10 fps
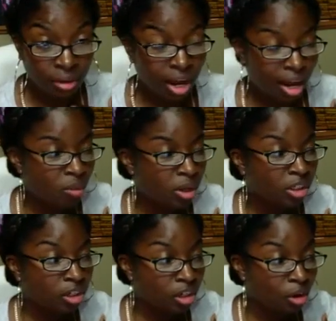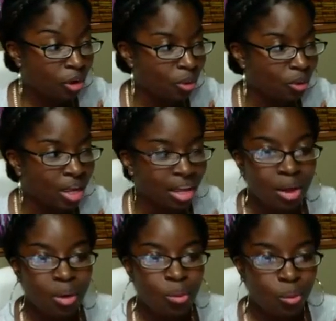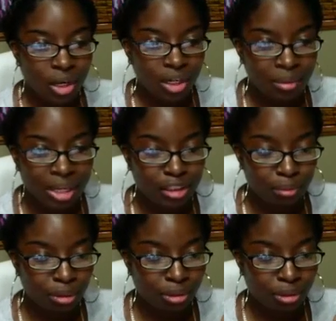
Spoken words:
I want to know, what am I supposed